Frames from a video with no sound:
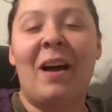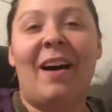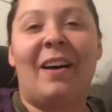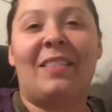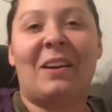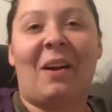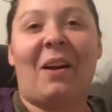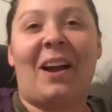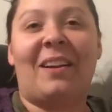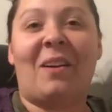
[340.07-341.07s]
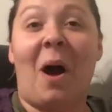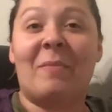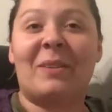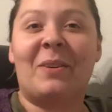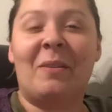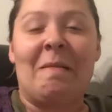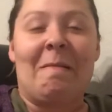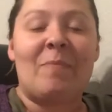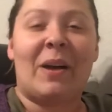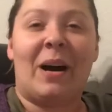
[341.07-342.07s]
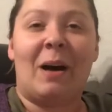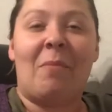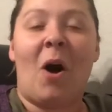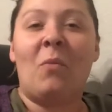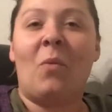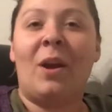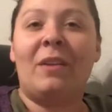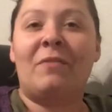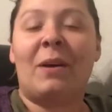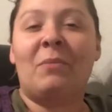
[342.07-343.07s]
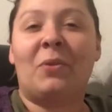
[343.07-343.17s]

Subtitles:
They are kind of comical. On one of them,